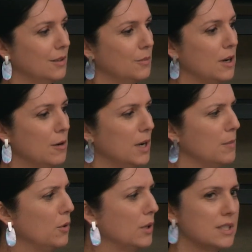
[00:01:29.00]
Where am I
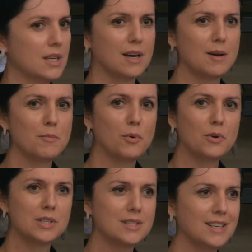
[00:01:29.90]
pointing? I'm
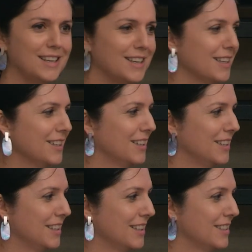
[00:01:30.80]
pointing
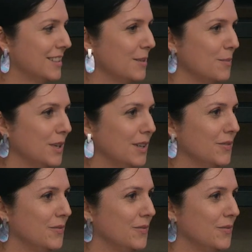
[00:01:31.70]
somewhere.